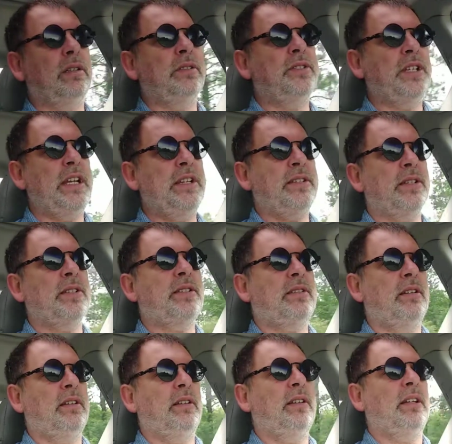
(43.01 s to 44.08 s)
Jesus
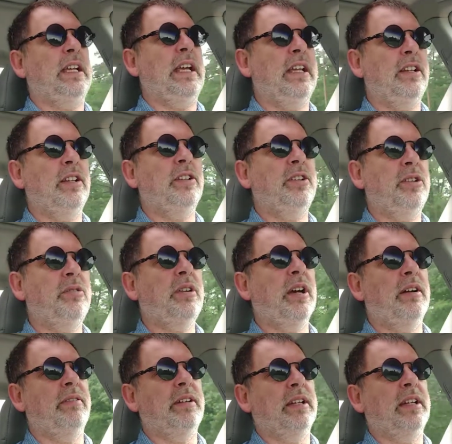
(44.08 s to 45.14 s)
in the new
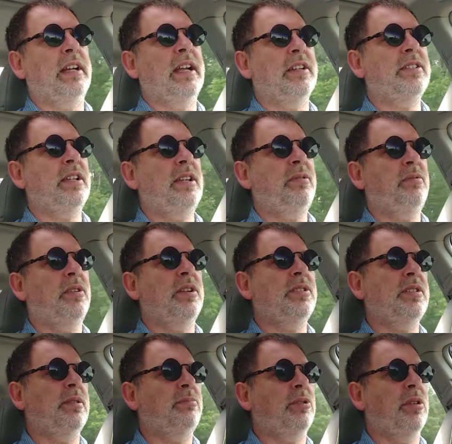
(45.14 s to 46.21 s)
covenant, as he
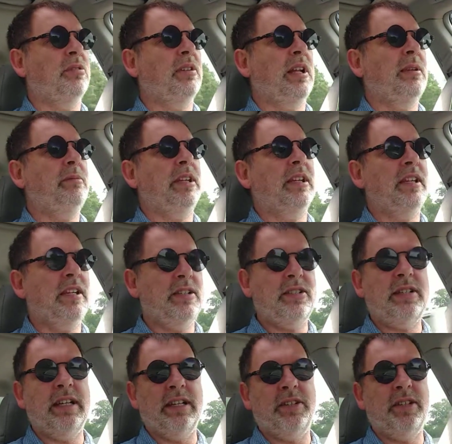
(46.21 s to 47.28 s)
was proclaiming his
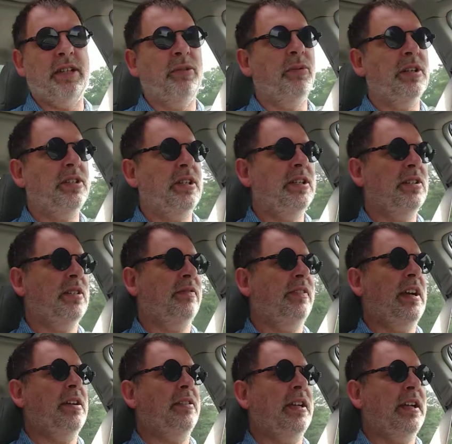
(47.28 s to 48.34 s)
teaching, which is the
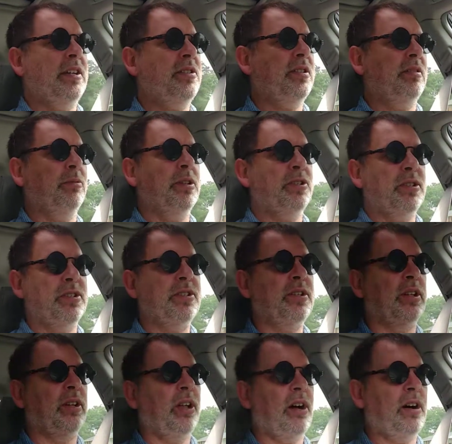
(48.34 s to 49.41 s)
foundation, which is
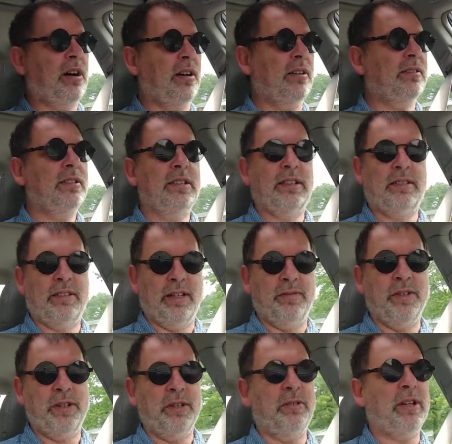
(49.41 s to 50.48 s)
the law of
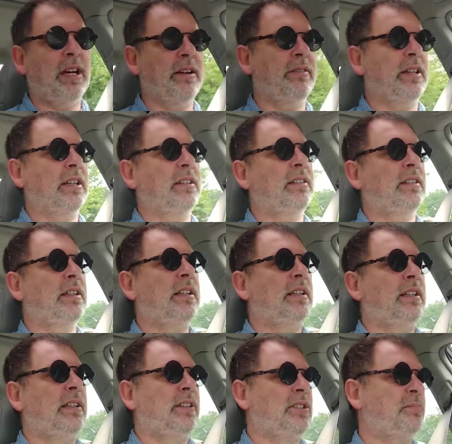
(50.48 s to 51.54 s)
the new
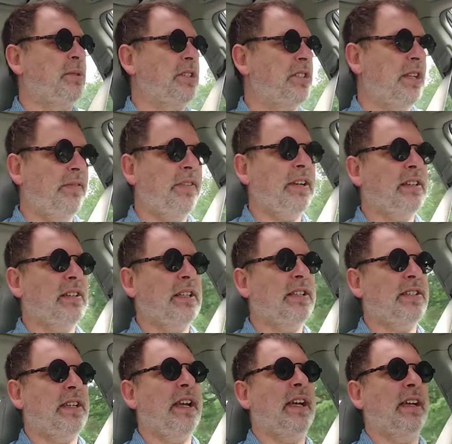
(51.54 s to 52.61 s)
covenant, specifically
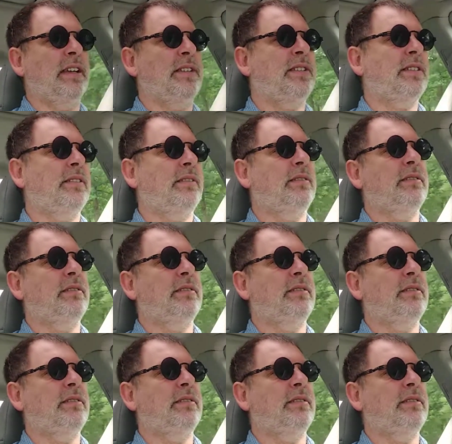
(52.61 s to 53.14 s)
says